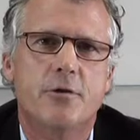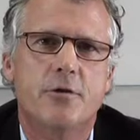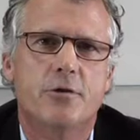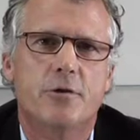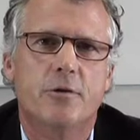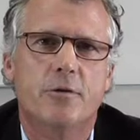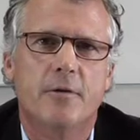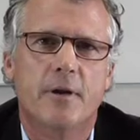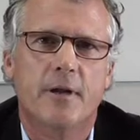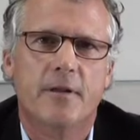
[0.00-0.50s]

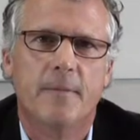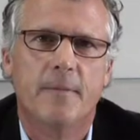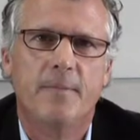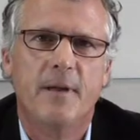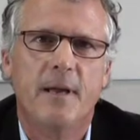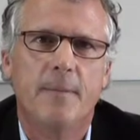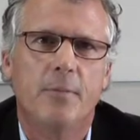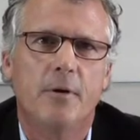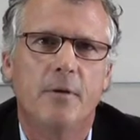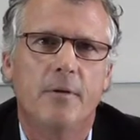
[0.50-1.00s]
sure that the
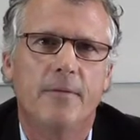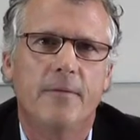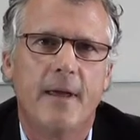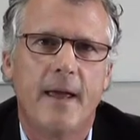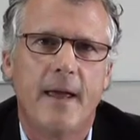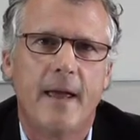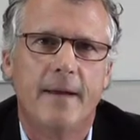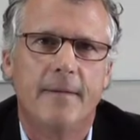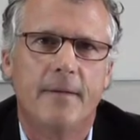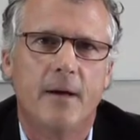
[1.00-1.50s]
people
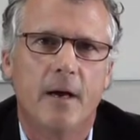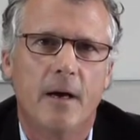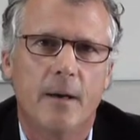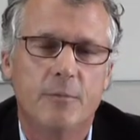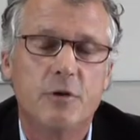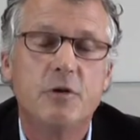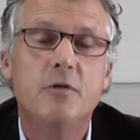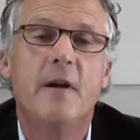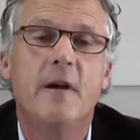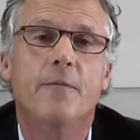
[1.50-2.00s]
that
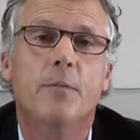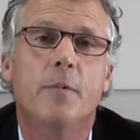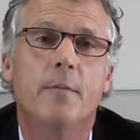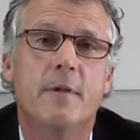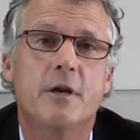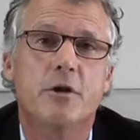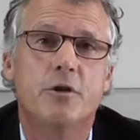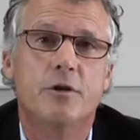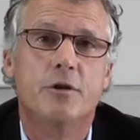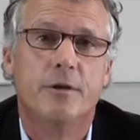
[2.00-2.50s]
do have
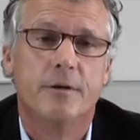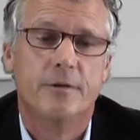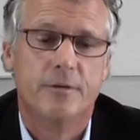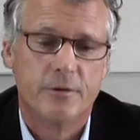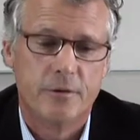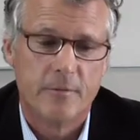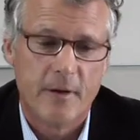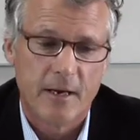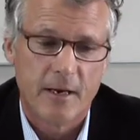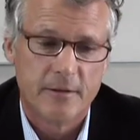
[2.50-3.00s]
permission
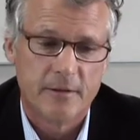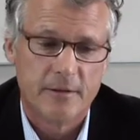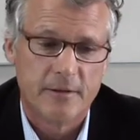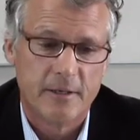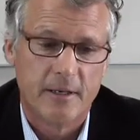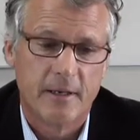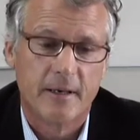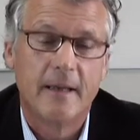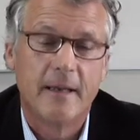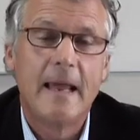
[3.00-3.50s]
to access
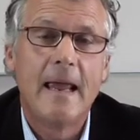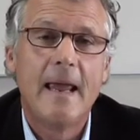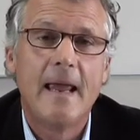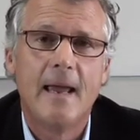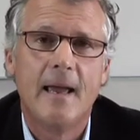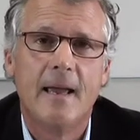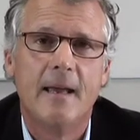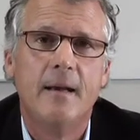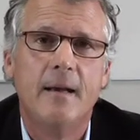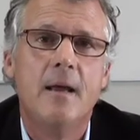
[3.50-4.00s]
it
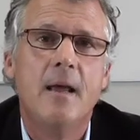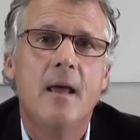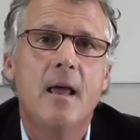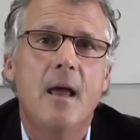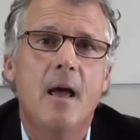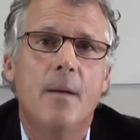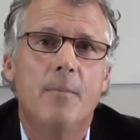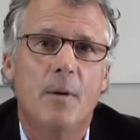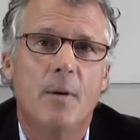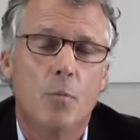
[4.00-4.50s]
can,
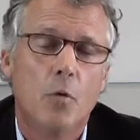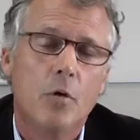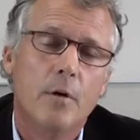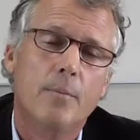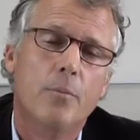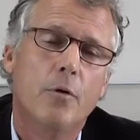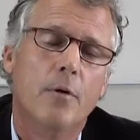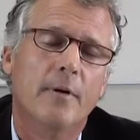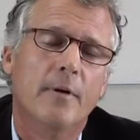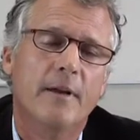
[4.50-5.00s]
but more
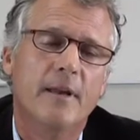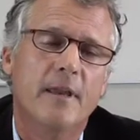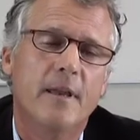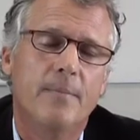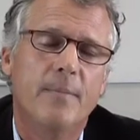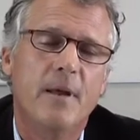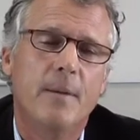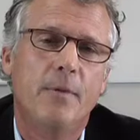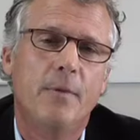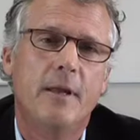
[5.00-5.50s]
importantly, the
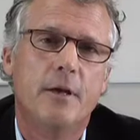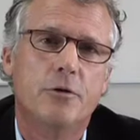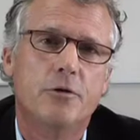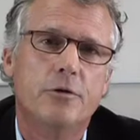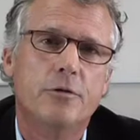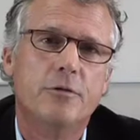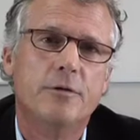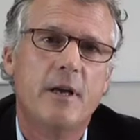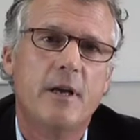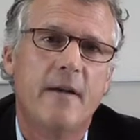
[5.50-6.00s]
people that
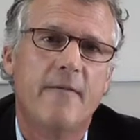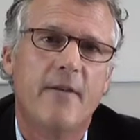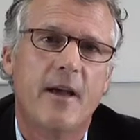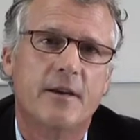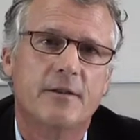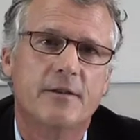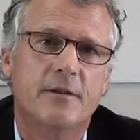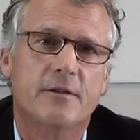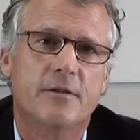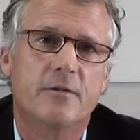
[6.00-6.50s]
shouldn't have
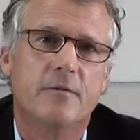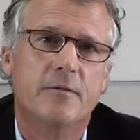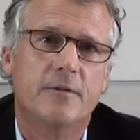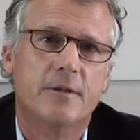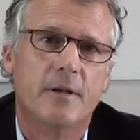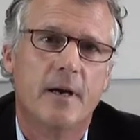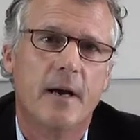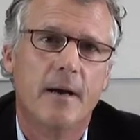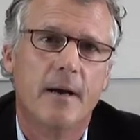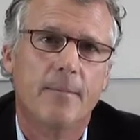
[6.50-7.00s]
access to
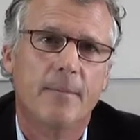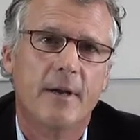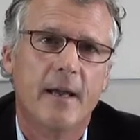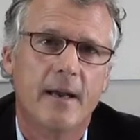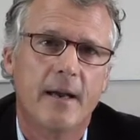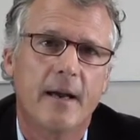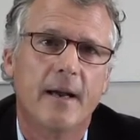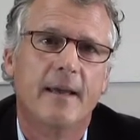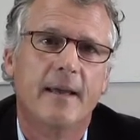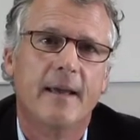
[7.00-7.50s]
it
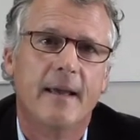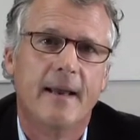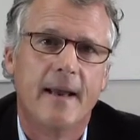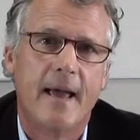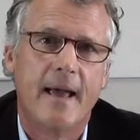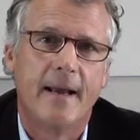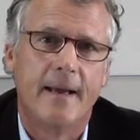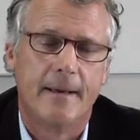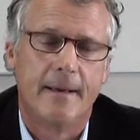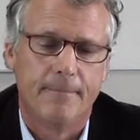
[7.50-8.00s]
cannot get
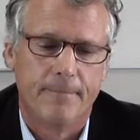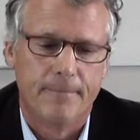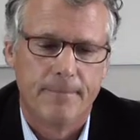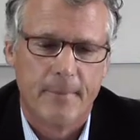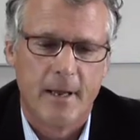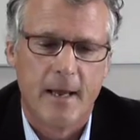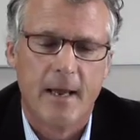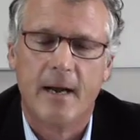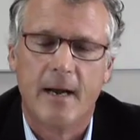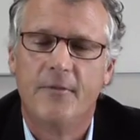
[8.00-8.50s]
at it.
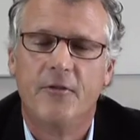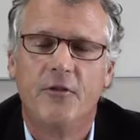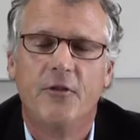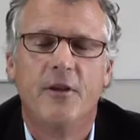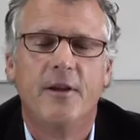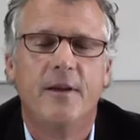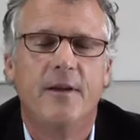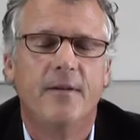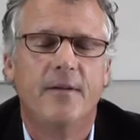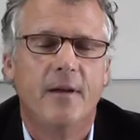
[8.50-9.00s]
And I've
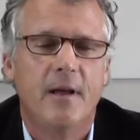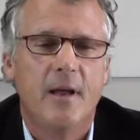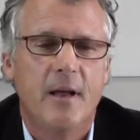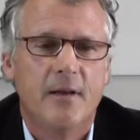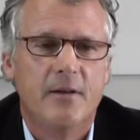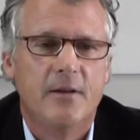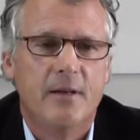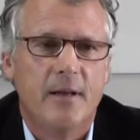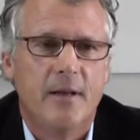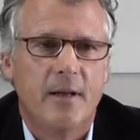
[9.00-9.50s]
seen
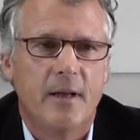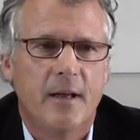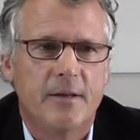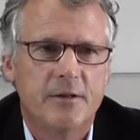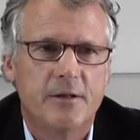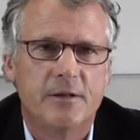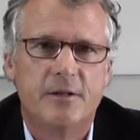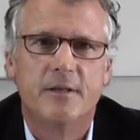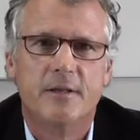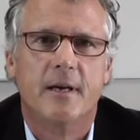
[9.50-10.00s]

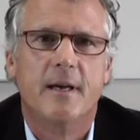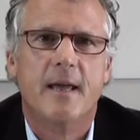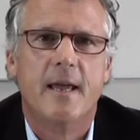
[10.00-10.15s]
just